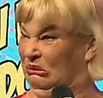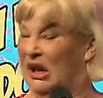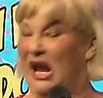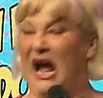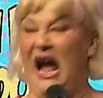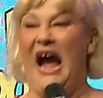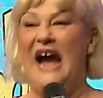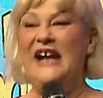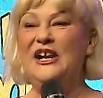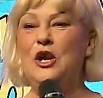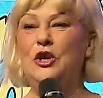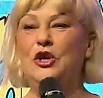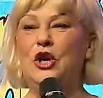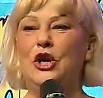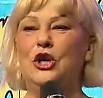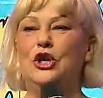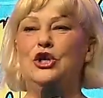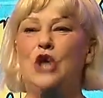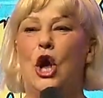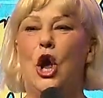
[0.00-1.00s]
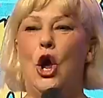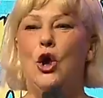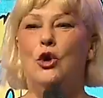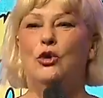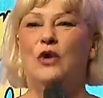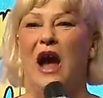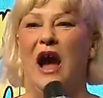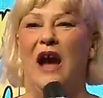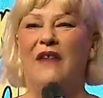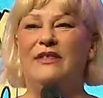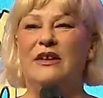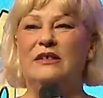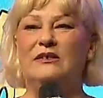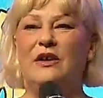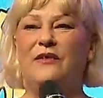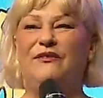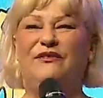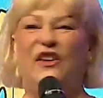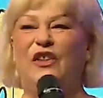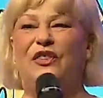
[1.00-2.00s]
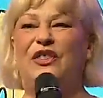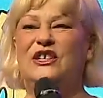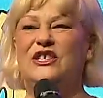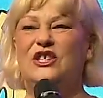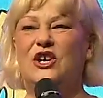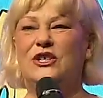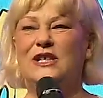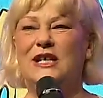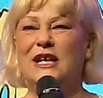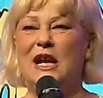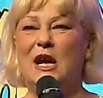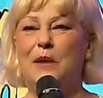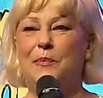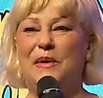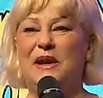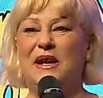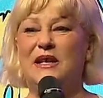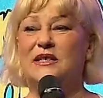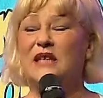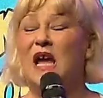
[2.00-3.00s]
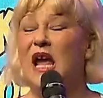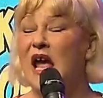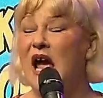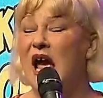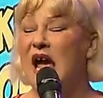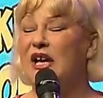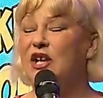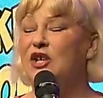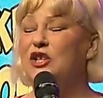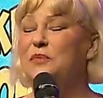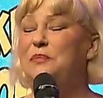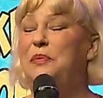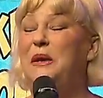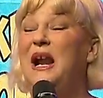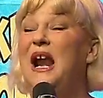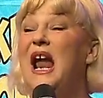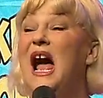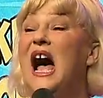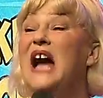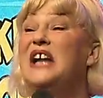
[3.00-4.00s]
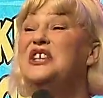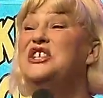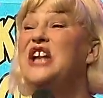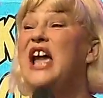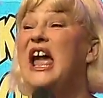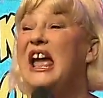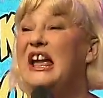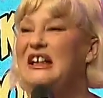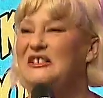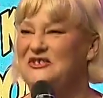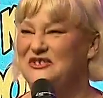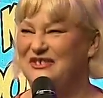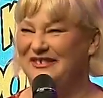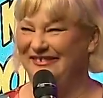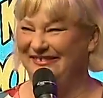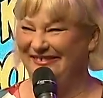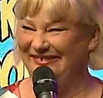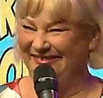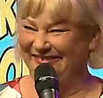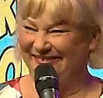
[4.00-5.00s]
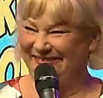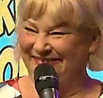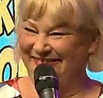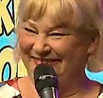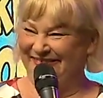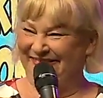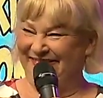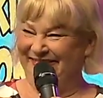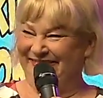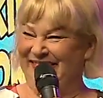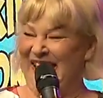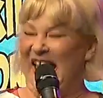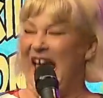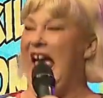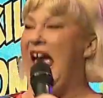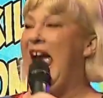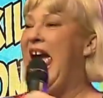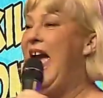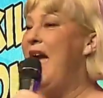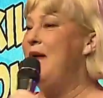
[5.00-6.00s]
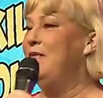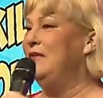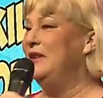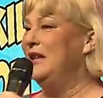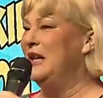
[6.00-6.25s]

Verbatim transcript: I don't go to yoga. That's the filthy, dirty hippies. I go to Pilates. Everything